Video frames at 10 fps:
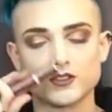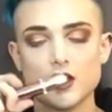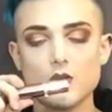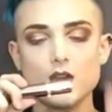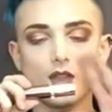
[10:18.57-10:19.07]

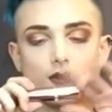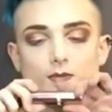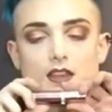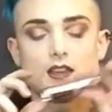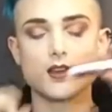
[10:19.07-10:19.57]
So
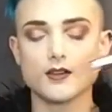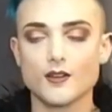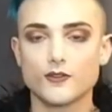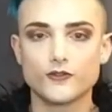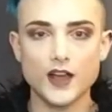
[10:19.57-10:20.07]
the
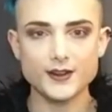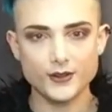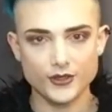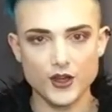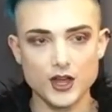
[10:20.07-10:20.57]
final
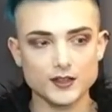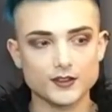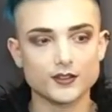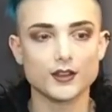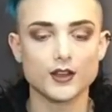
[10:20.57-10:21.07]

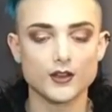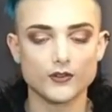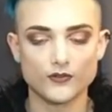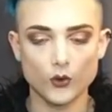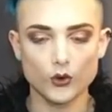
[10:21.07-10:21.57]
thoughts
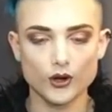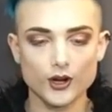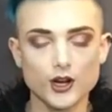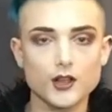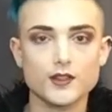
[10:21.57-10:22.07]

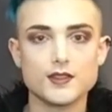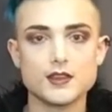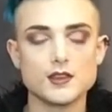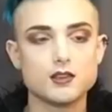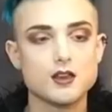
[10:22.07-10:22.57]
for
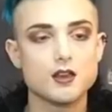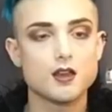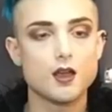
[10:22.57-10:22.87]
the